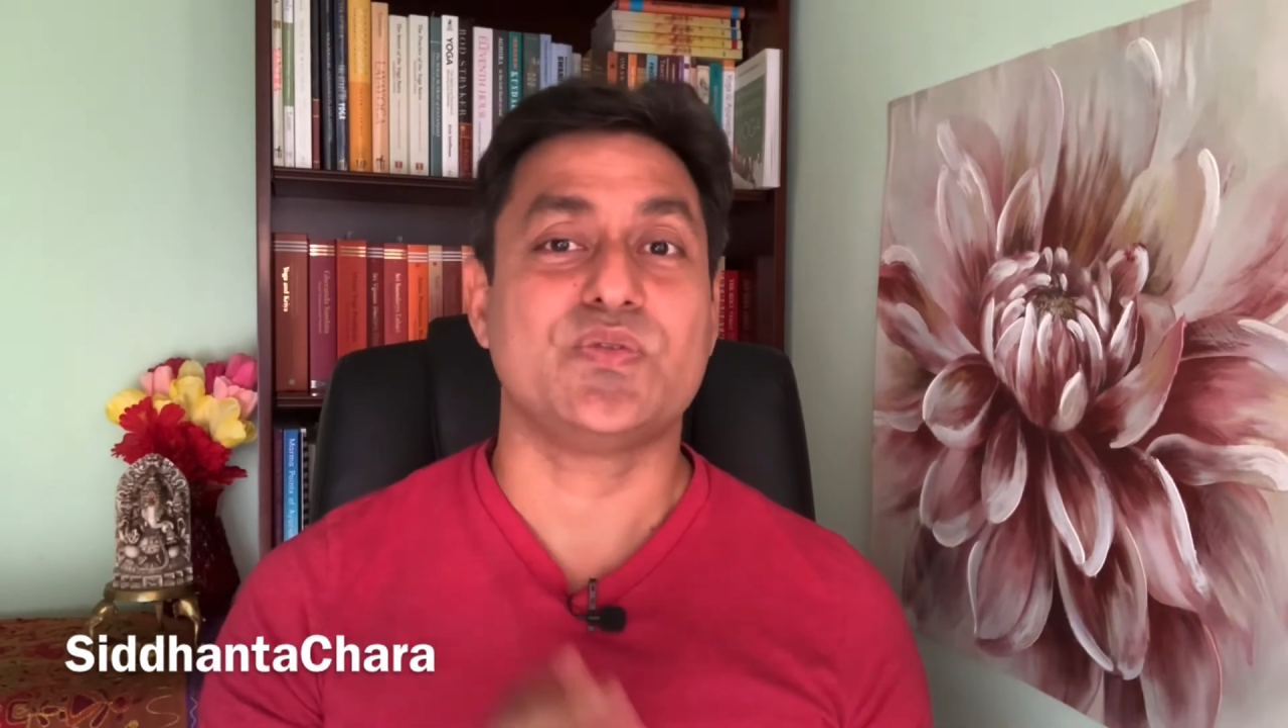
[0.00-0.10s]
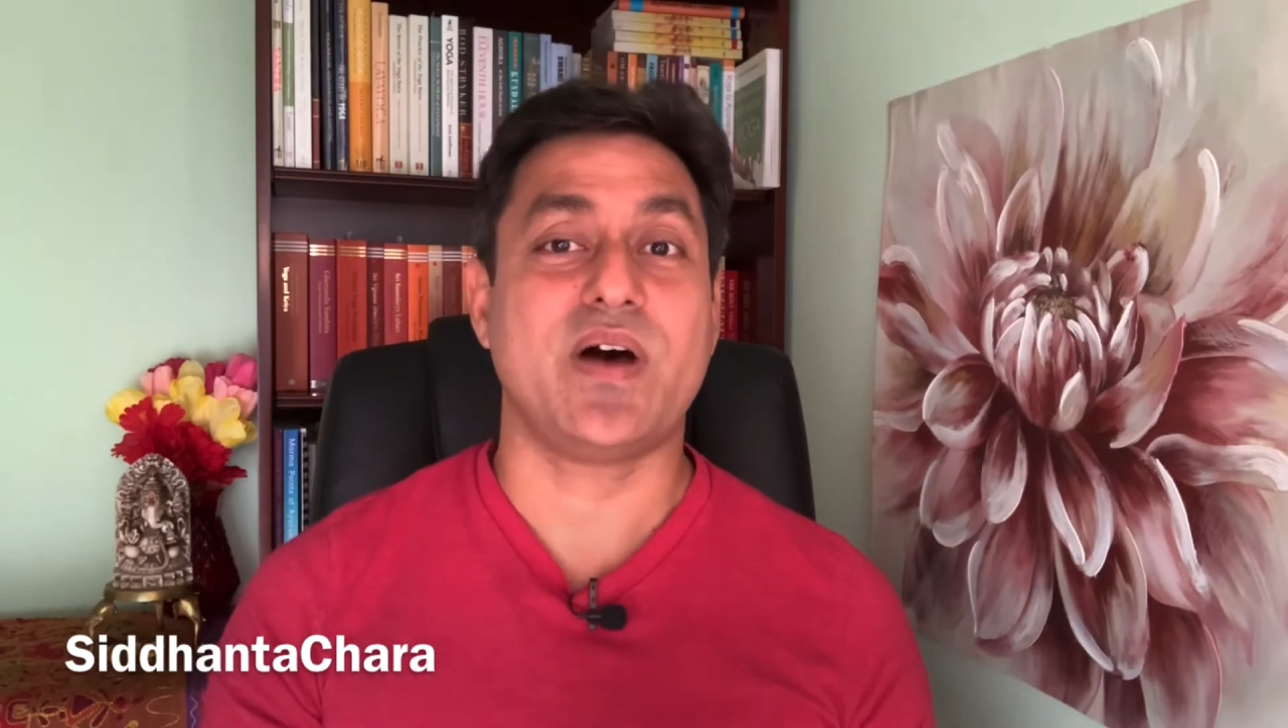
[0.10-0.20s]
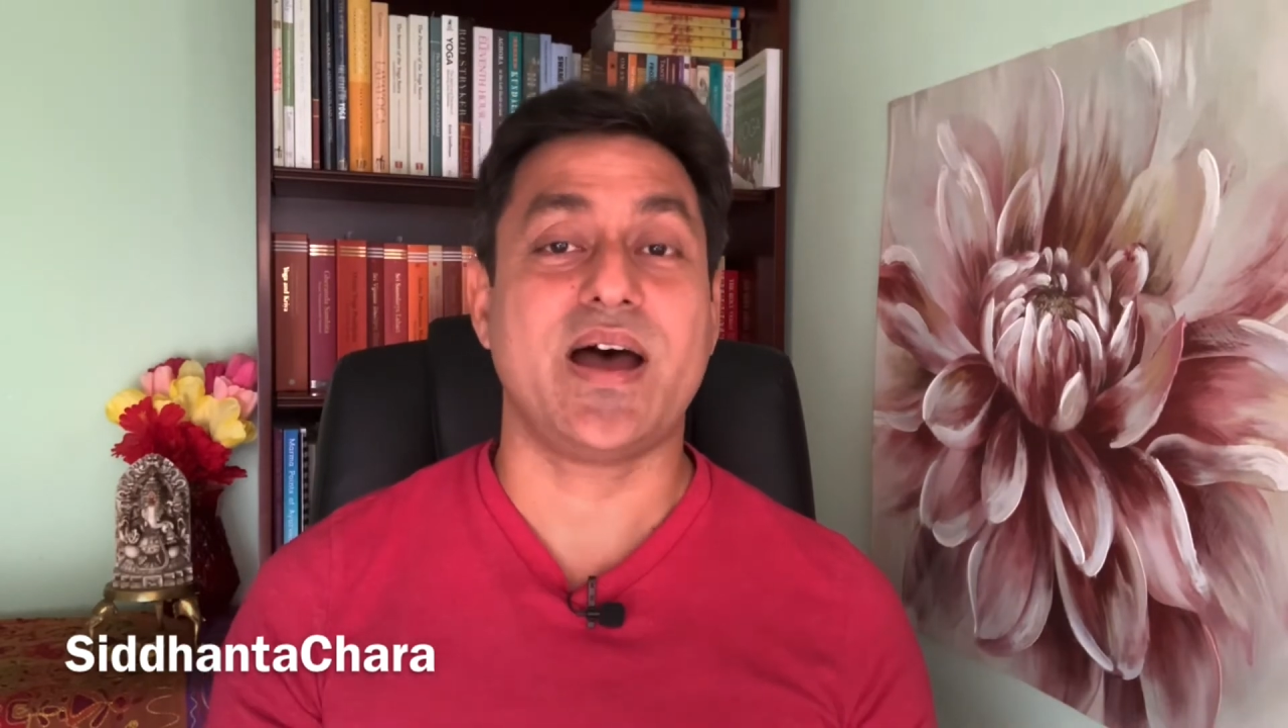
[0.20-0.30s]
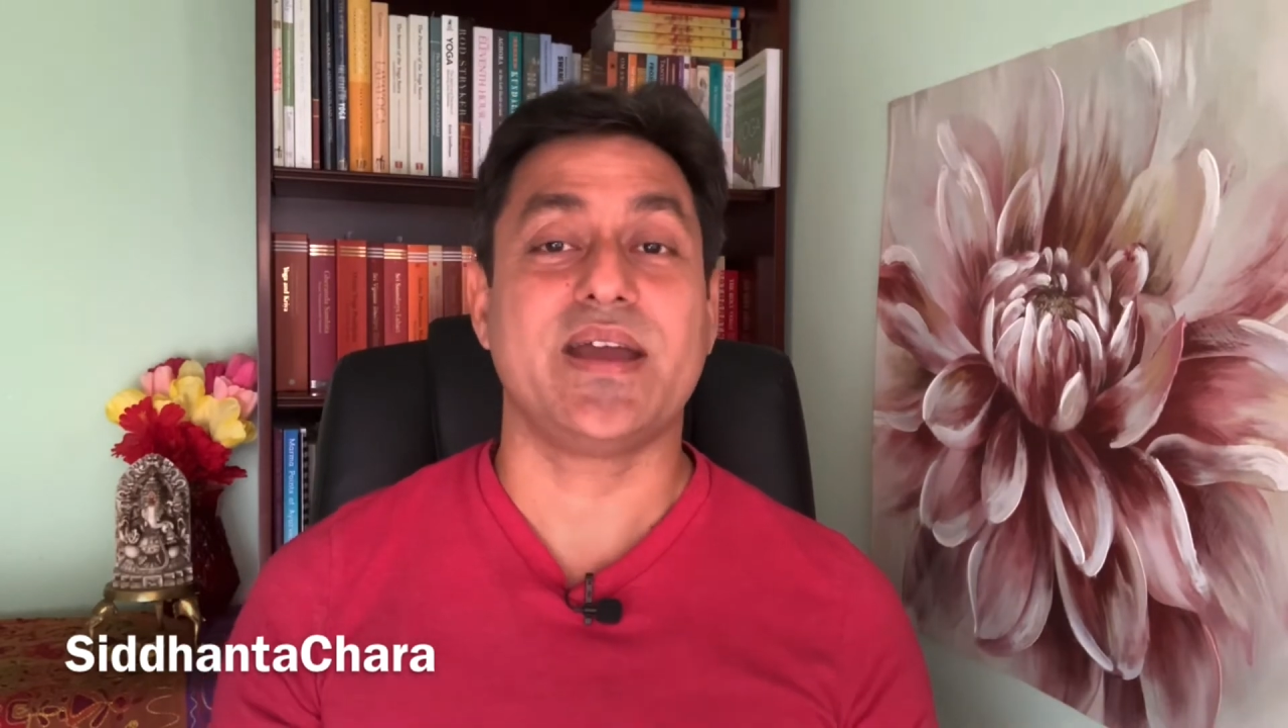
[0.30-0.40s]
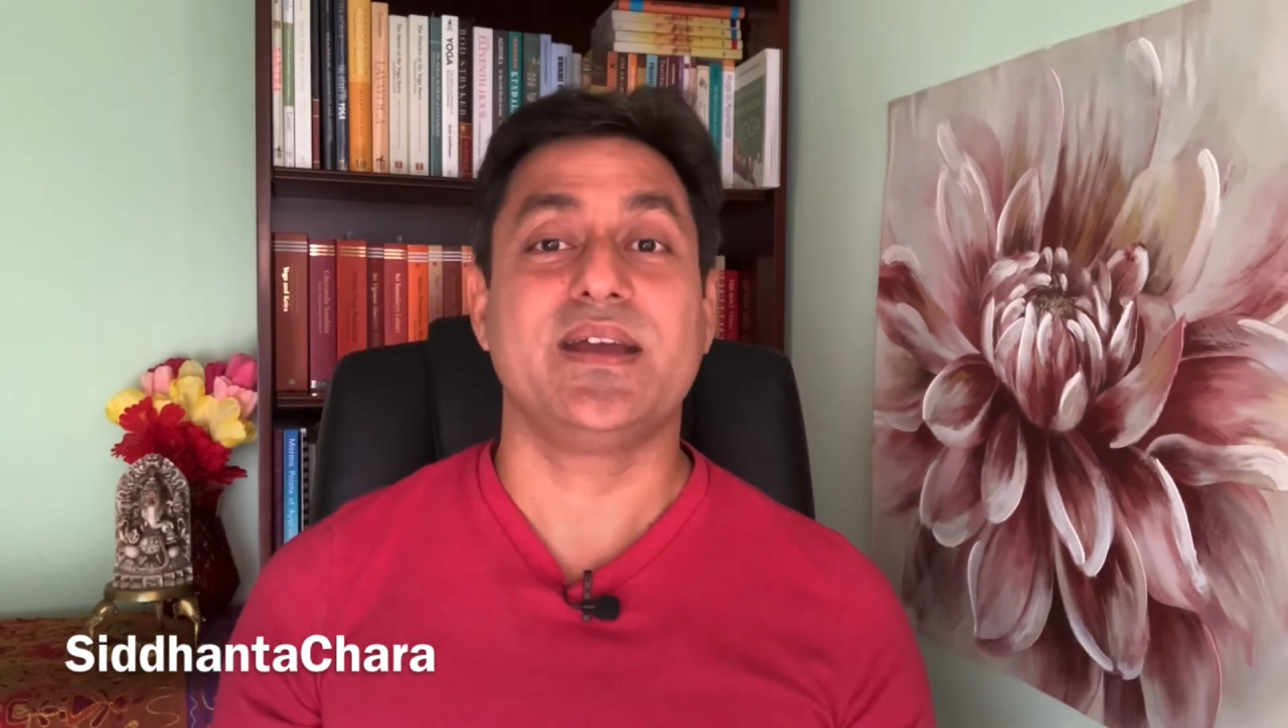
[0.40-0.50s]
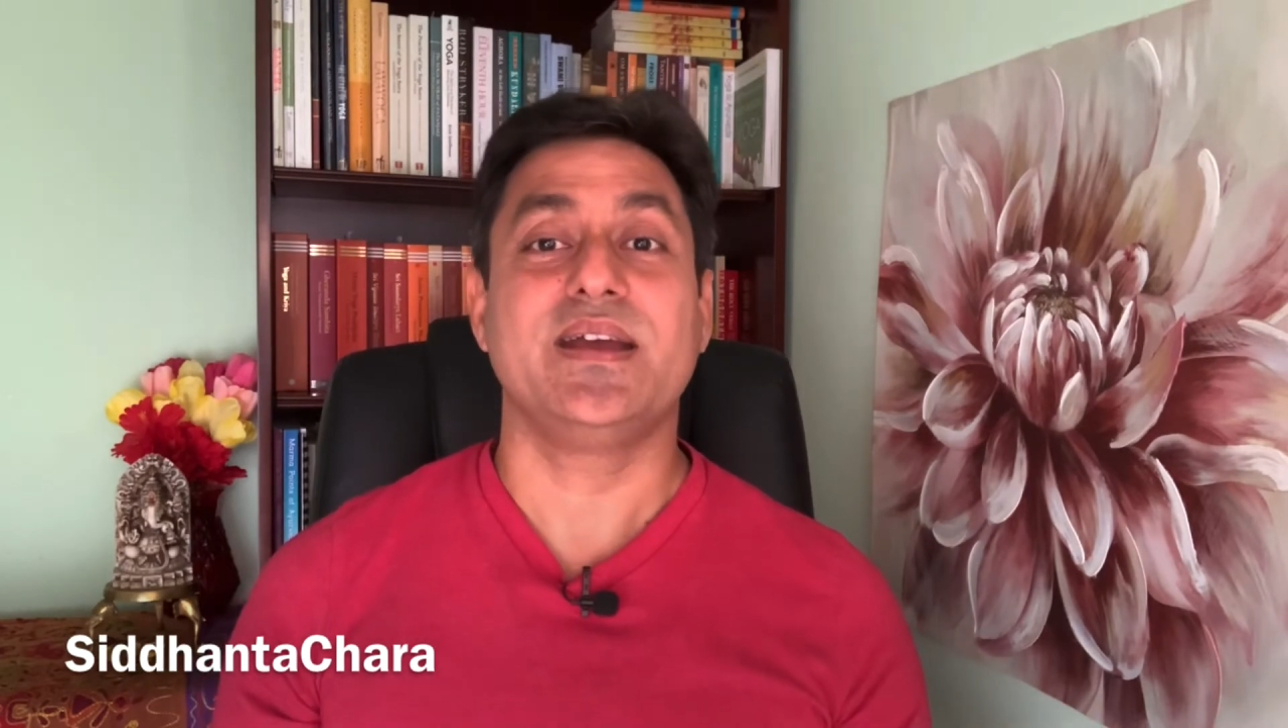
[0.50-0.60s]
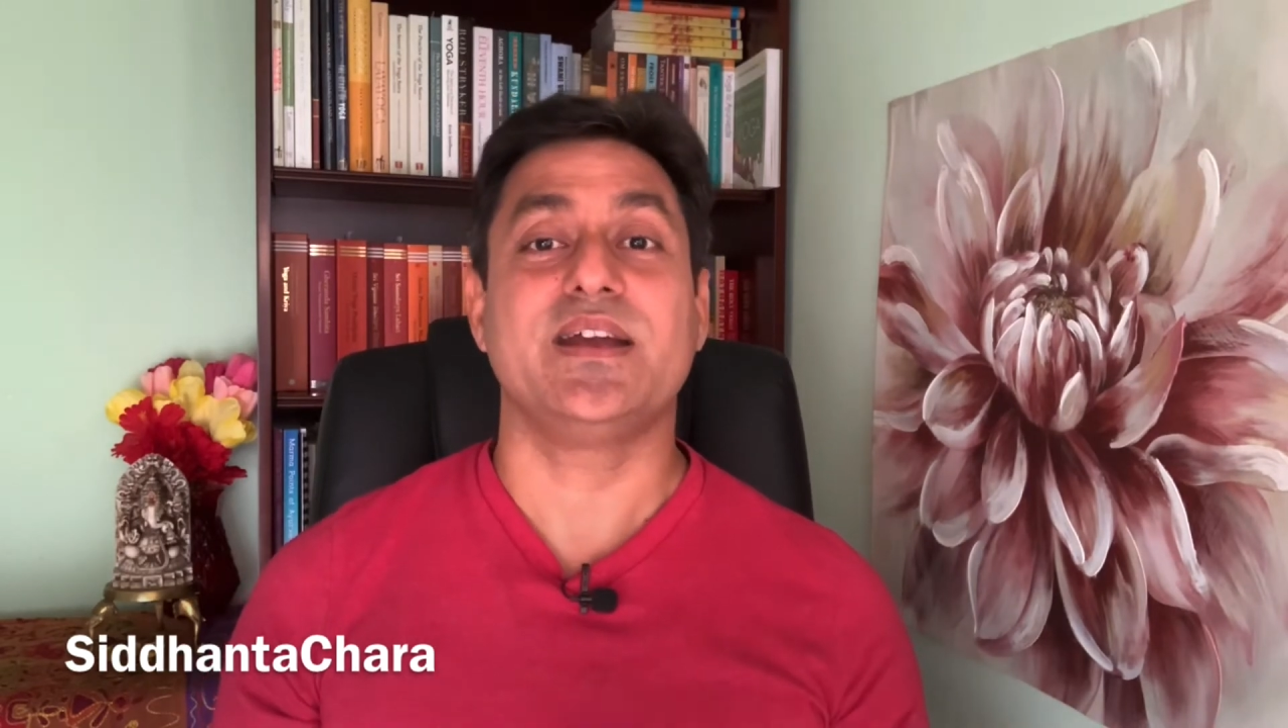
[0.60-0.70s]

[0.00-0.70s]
why